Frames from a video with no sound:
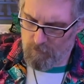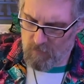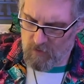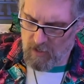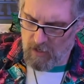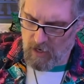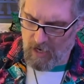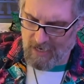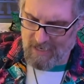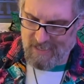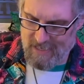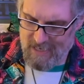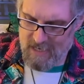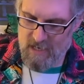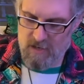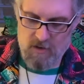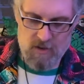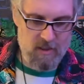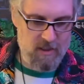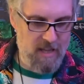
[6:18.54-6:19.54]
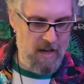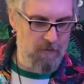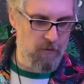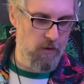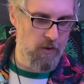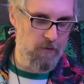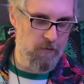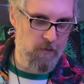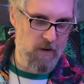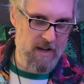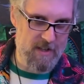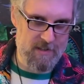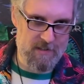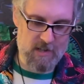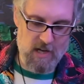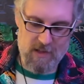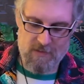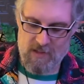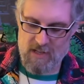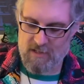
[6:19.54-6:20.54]
I did level the frets
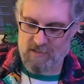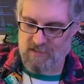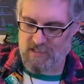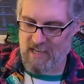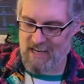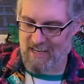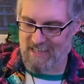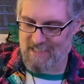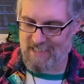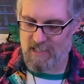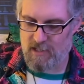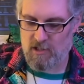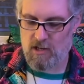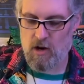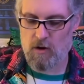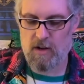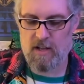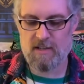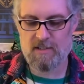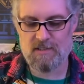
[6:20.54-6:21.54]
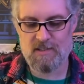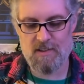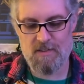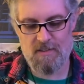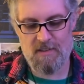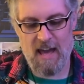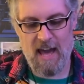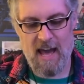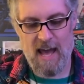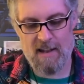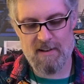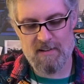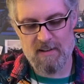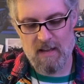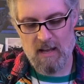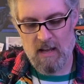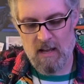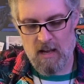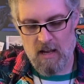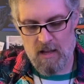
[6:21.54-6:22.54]
on this, and I did notice that
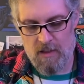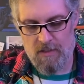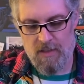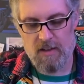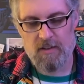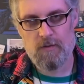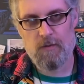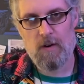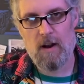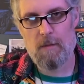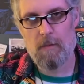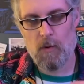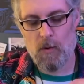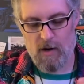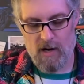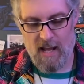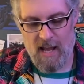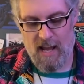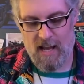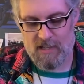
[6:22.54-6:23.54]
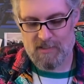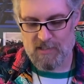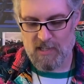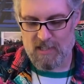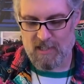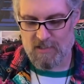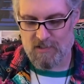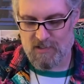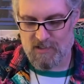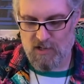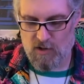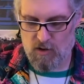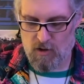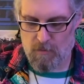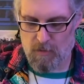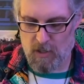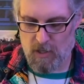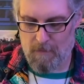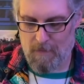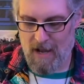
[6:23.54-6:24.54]
this fretboard has a
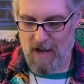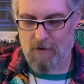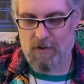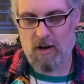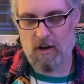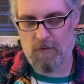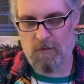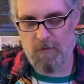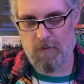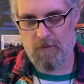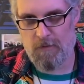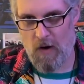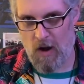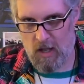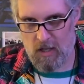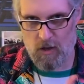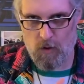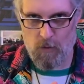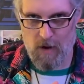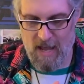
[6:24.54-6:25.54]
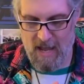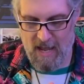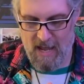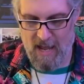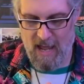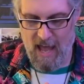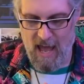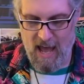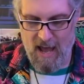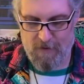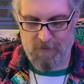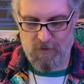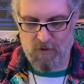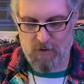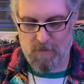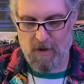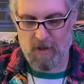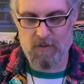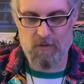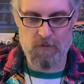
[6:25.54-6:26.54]
considerable amount of fall away after
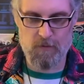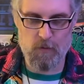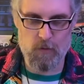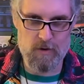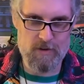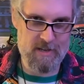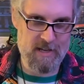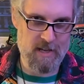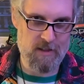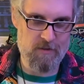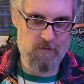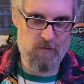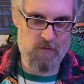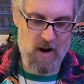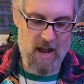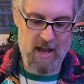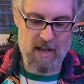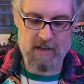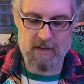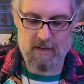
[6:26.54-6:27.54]
about the 14th fret.